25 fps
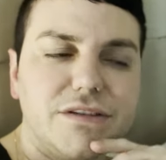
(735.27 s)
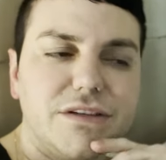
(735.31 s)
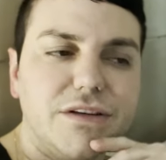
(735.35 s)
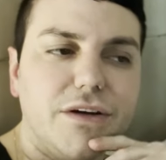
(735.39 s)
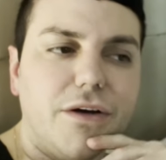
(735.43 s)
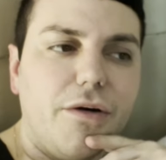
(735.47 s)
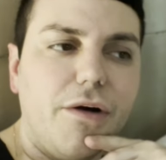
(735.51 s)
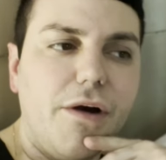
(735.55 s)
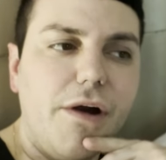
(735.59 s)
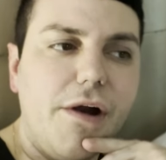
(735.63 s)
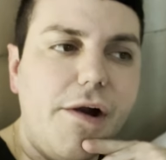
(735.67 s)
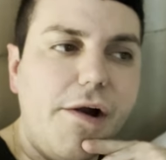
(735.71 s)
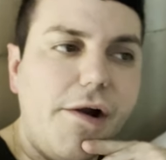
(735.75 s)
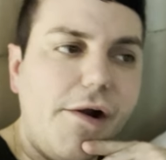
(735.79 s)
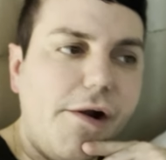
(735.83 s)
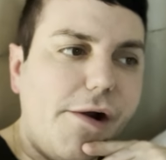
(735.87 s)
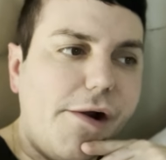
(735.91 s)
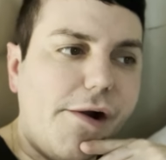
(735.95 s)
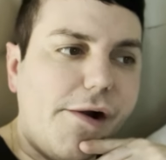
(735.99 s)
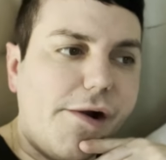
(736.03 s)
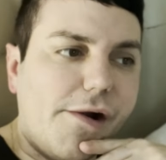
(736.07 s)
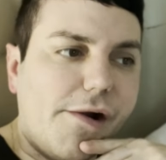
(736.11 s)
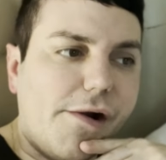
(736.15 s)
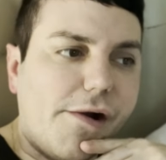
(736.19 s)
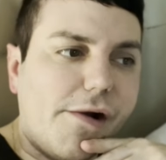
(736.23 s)
So
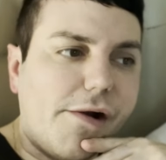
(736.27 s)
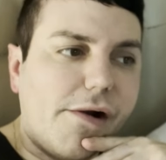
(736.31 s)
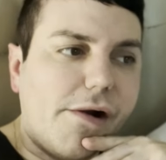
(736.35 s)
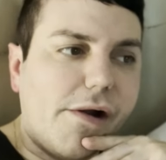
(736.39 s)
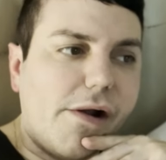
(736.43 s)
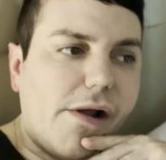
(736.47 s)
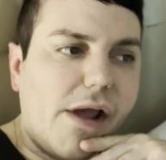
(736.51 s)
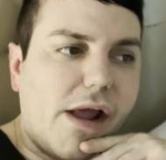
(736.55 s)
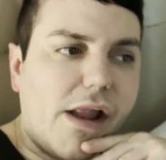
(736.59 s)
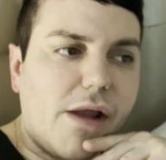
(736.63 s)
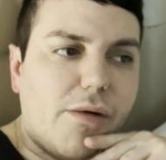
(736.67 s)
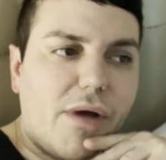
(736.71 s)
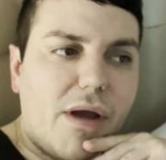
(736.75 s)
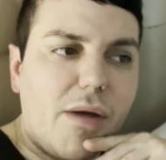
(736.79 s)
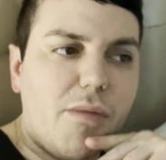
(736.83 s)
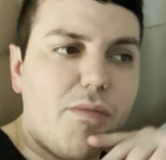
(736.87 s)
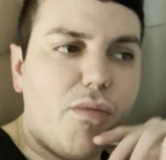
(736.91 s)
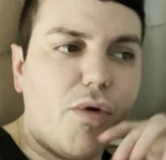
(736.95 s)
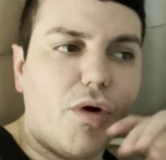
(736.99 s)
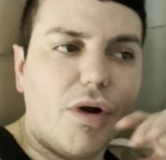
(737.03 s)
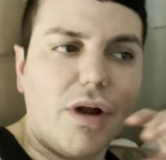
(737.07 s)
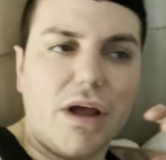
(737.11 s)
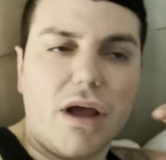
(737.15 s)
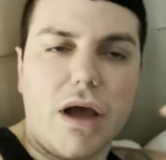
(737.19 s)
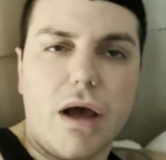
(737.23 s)
anyway,
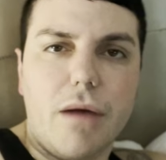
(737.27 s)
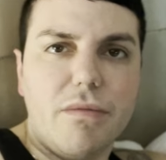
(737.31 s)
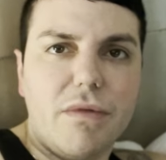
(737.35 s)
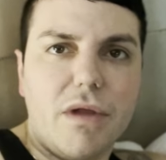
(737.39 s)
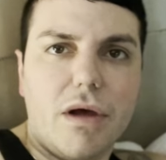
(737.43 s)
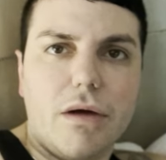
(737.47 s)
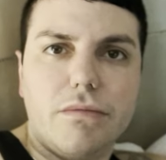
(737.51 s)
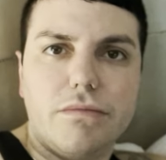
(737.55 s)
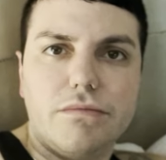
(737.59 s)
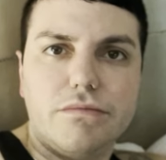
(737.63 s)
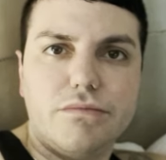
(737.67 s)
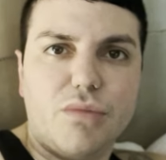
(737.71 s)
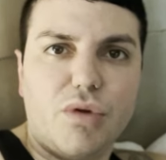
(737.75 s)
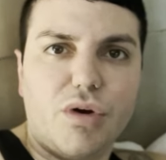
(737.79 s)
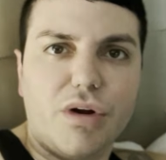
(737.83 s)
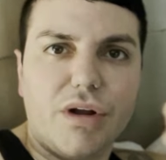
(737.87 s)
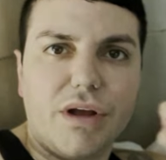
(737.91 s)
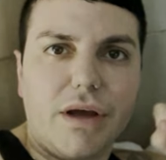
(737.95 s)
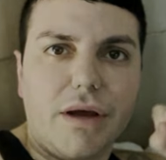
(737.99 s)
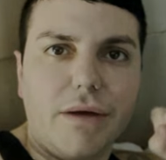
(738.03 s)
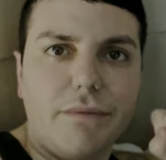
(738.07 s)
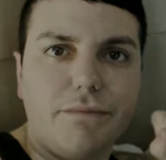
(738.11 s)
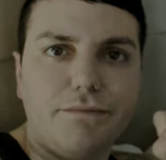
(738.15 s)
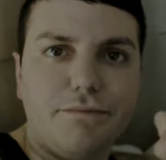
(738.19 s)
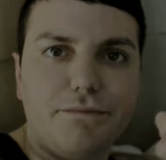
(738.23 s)
more to come though, more to
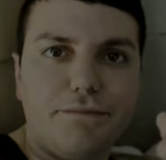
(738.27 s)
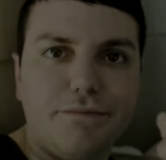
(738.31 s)
come.